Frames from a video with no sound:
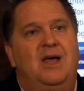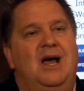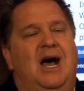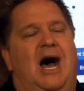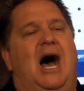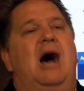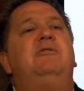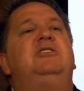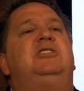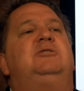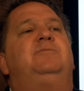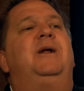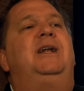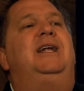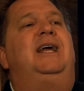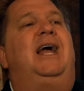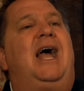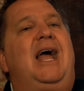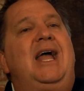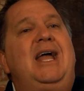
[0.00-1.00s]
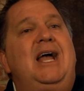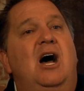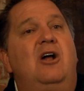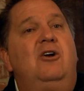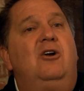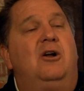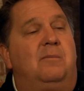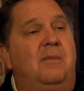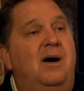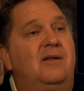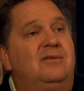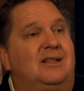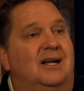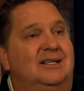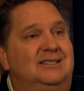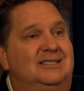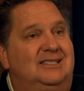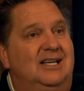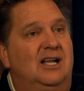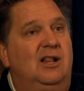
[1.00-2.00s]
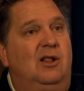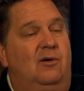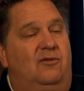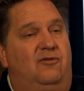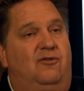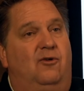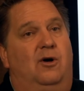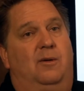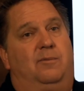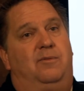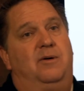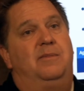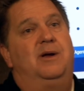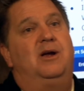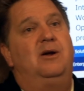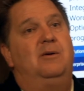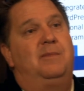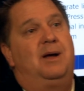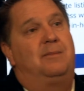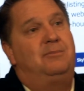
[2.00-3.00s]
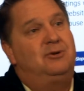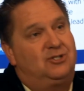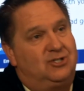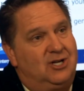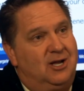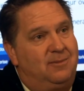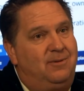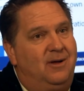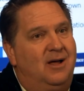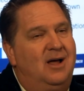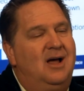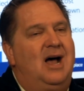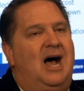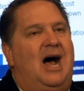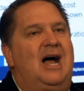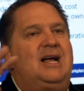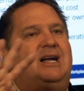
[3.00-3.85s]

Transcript: I was spending $800 a month on Zillow for a Premier membership. I